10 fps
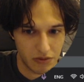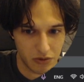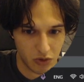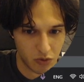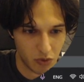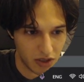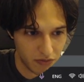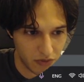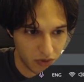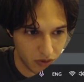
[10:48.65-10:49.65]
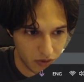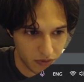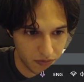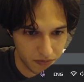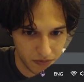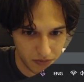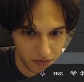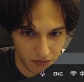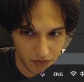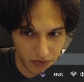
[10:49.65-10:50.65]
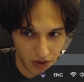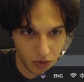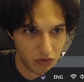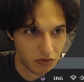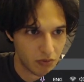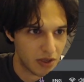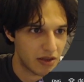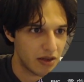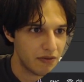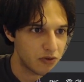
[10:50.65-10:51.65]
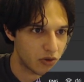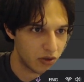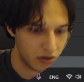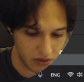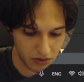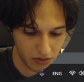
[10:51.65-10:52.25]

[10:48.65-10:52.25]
So it will give you the root. But left join